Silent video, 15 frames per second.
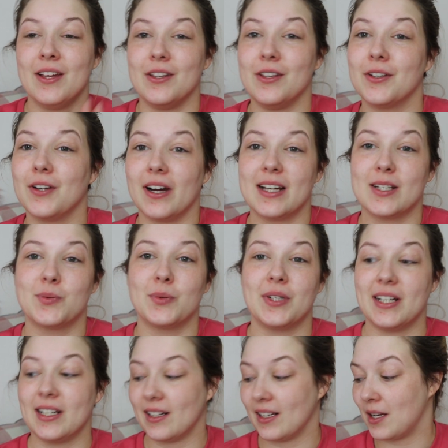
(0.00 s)
You guys
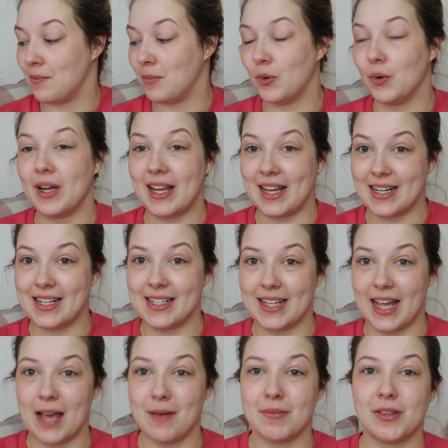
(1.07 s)
wanted like a more
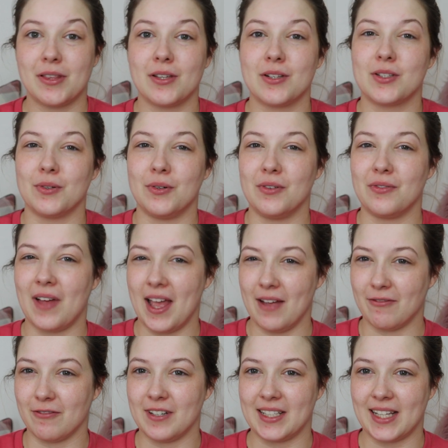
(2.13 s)
in-depth sort of
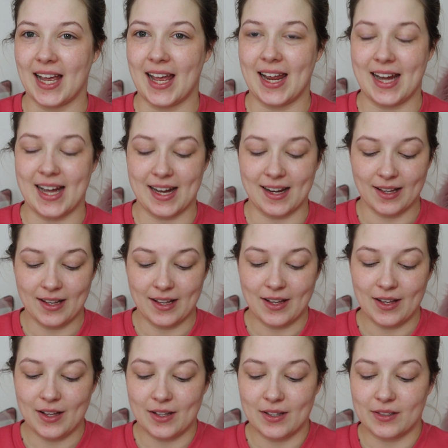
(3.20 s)
everyday
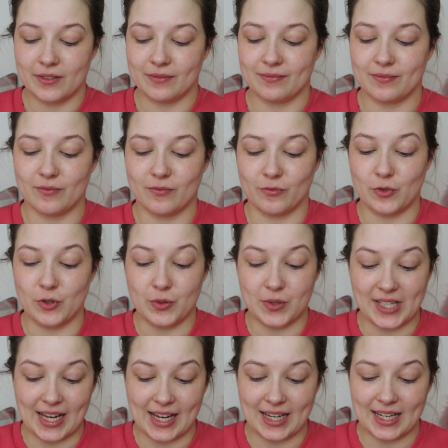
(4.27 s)

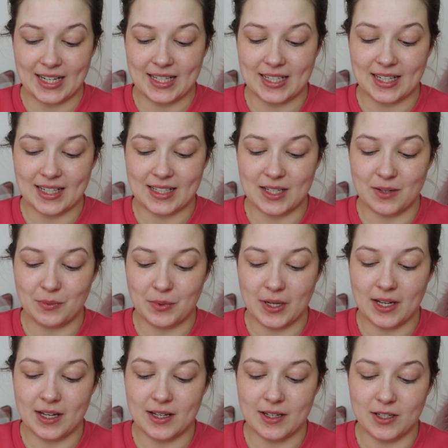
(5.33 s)
routine, as it were.